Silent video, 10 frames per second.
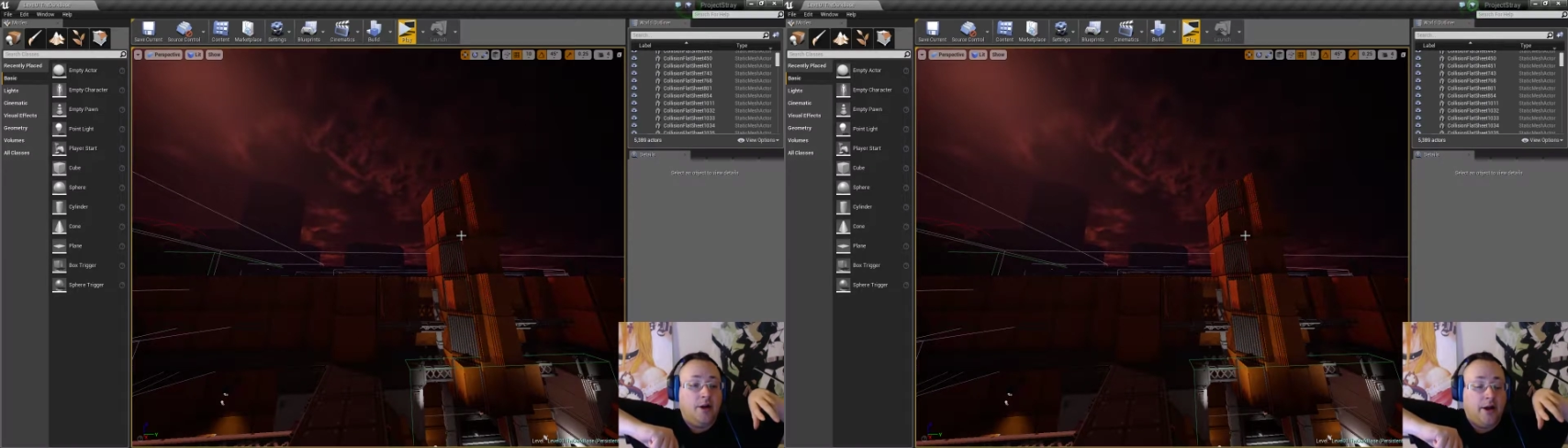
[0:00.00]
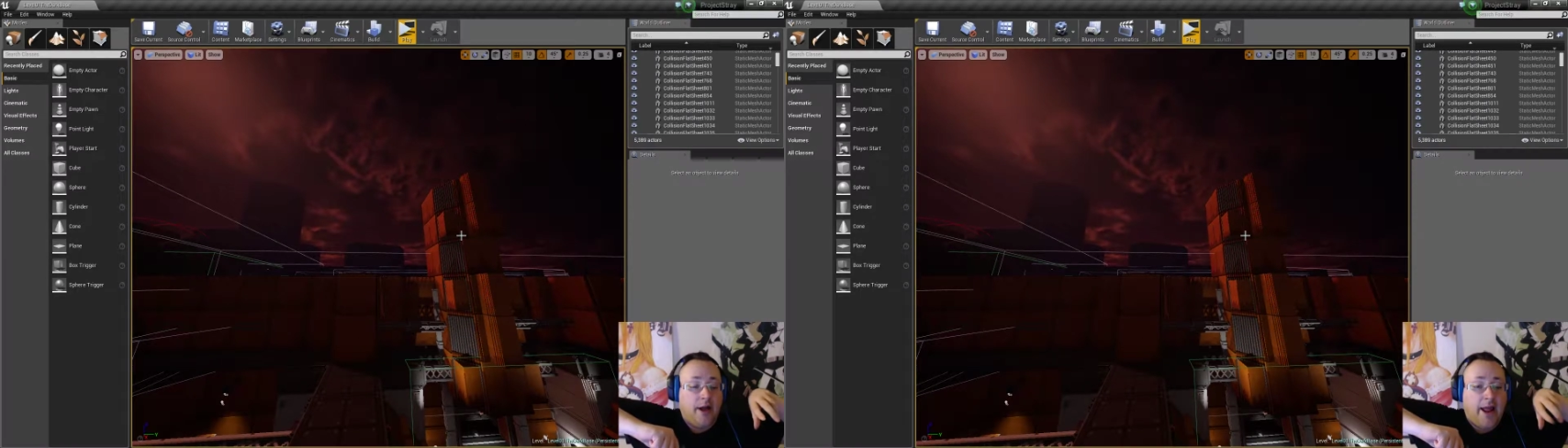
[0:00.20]

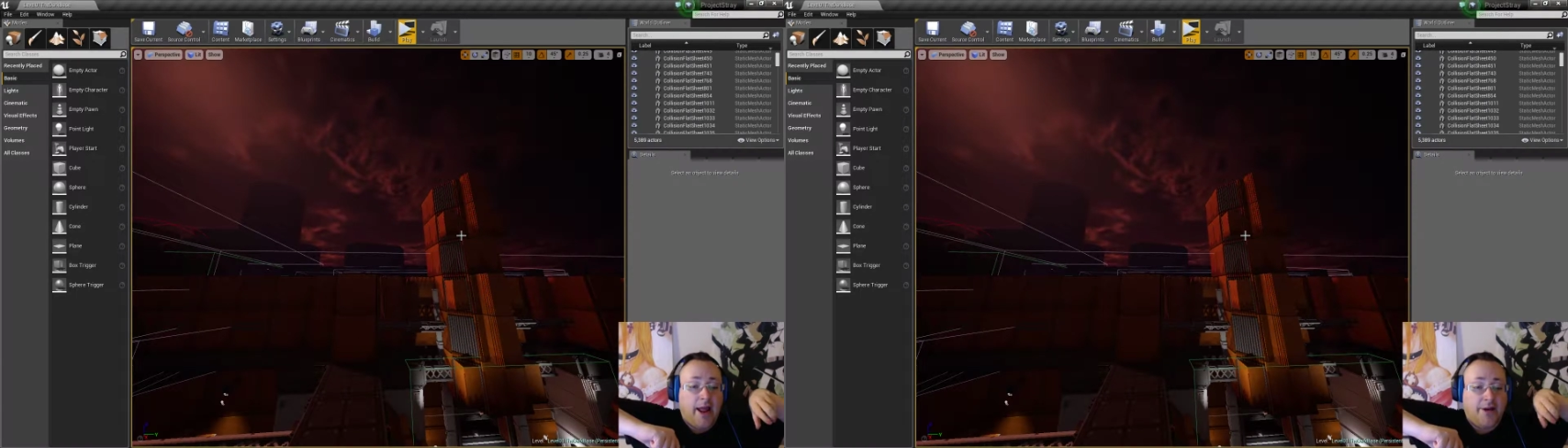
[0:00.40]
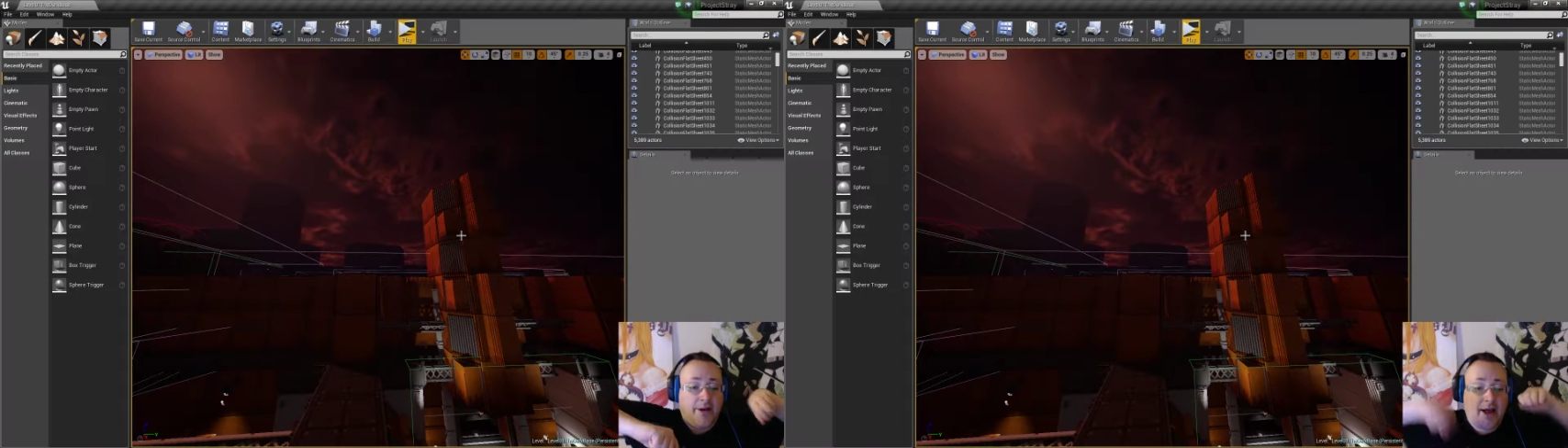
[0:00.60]

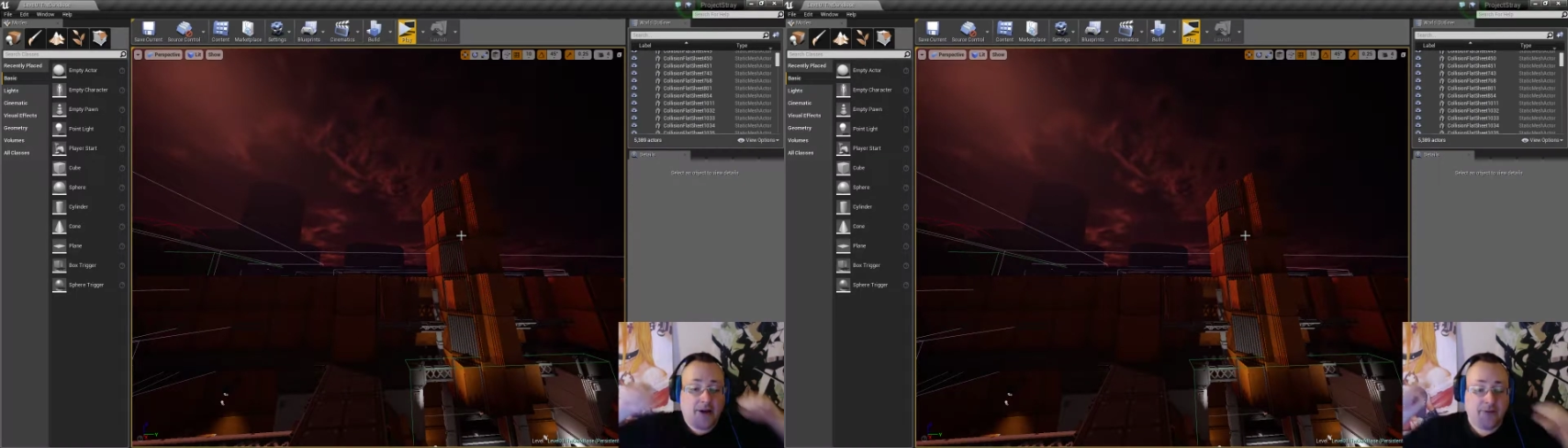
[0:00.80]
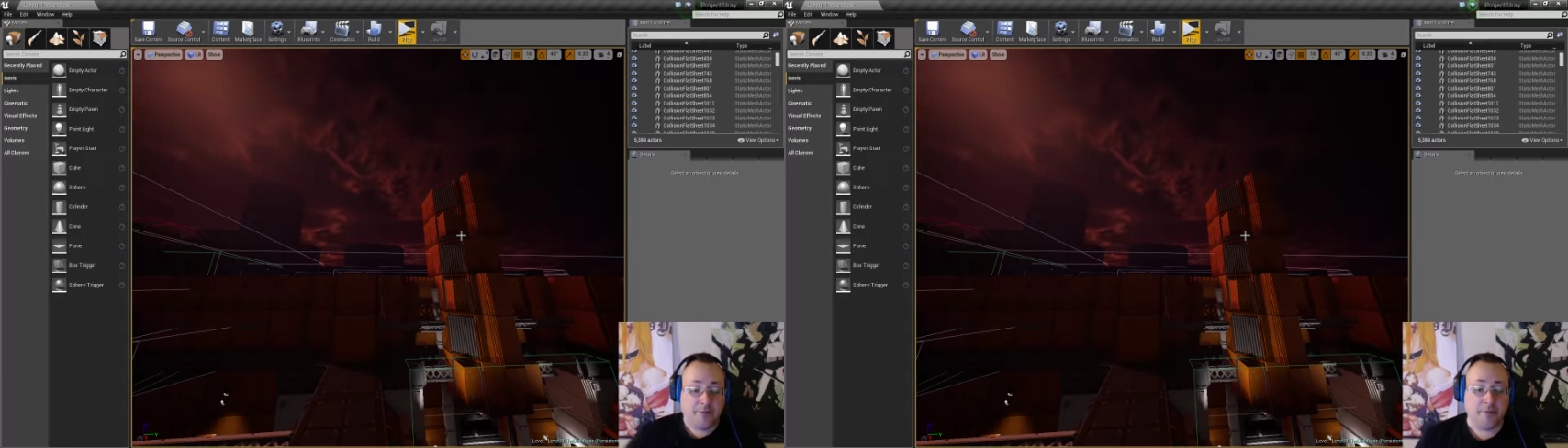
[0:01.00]
and
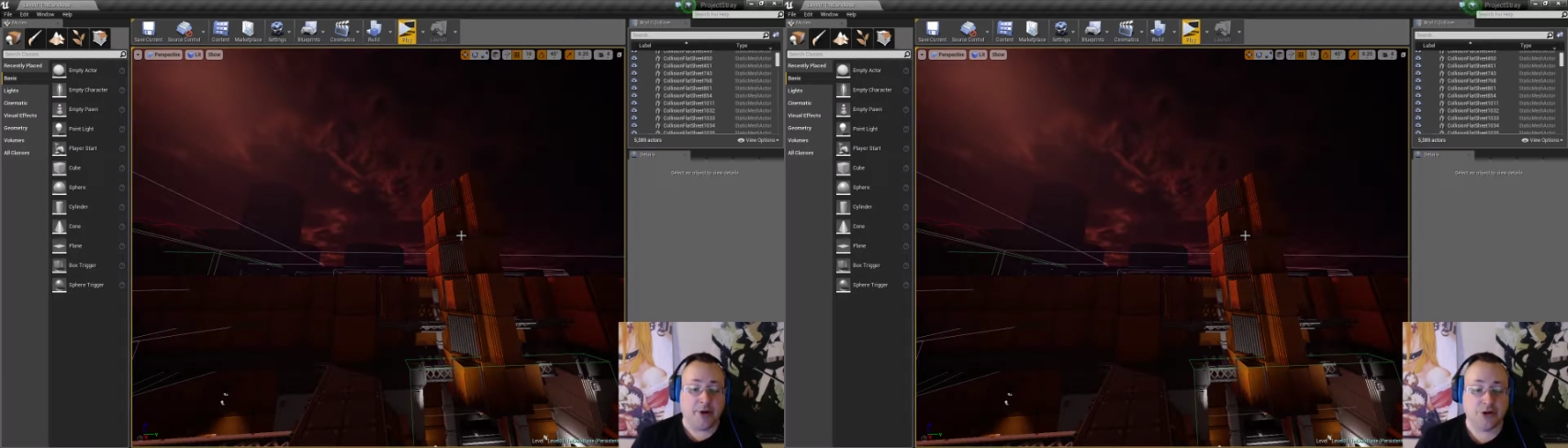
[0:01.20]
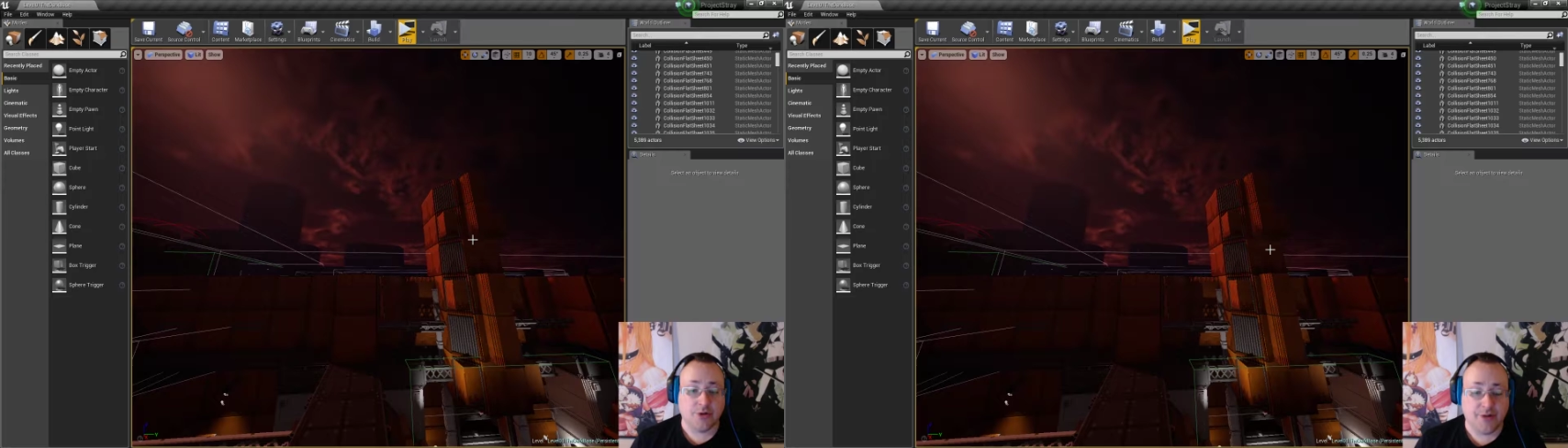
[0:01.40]

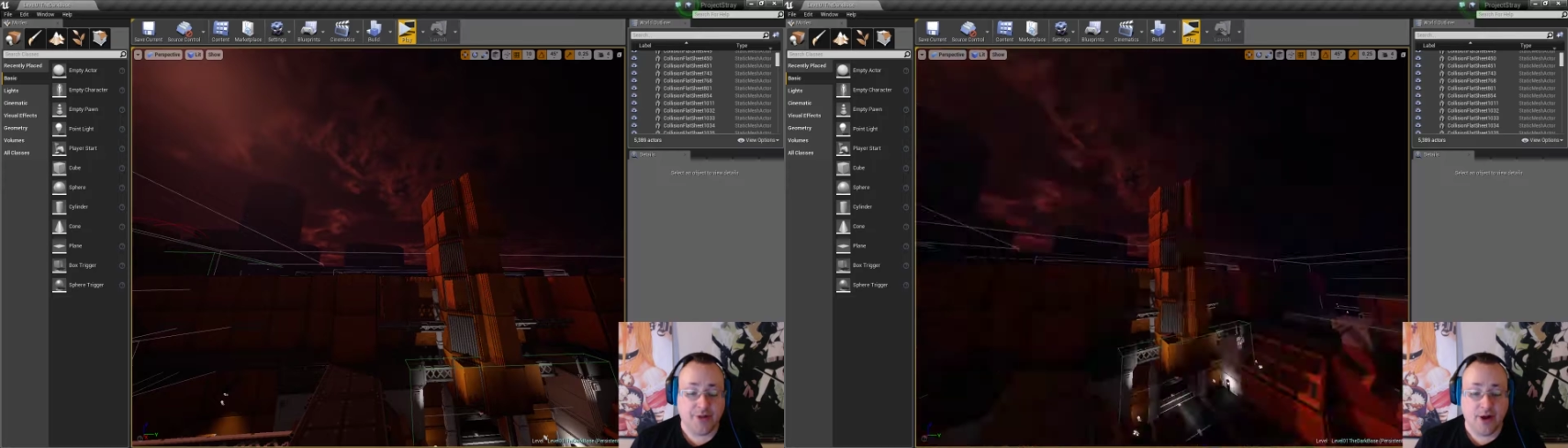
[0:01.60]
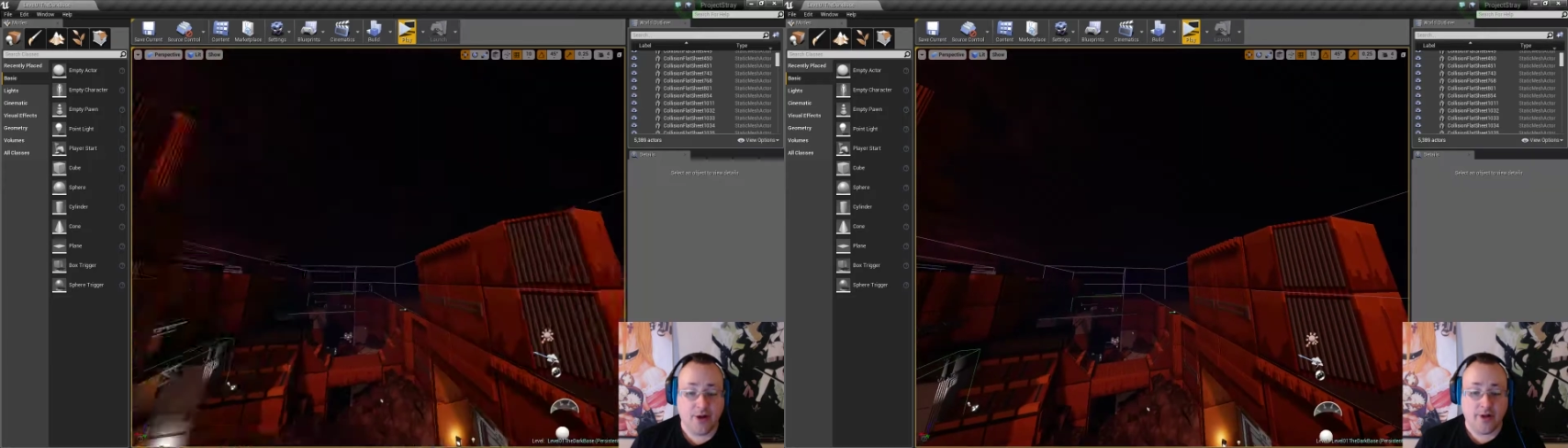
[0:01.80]
make sure that they all